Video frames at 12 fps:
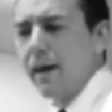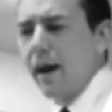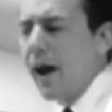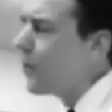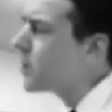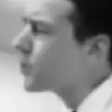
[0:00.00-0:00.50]

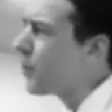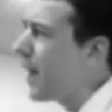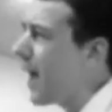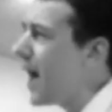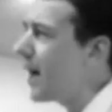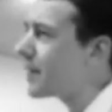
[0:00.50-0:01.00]
I wish we
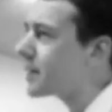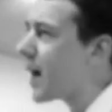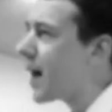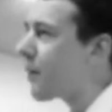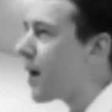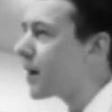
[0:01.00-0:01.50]
had a
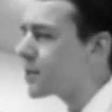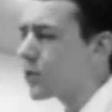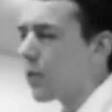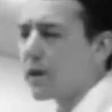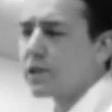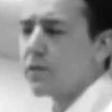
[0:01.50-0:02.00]

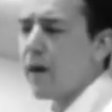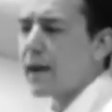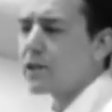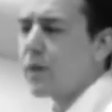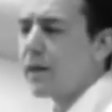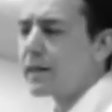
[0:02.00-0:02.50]
Tyrannosaurus
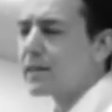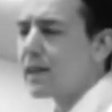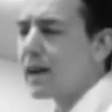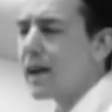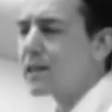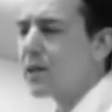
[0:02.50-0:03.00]
rex with us
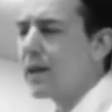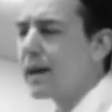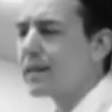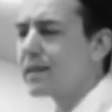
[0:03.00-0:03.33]
today so he could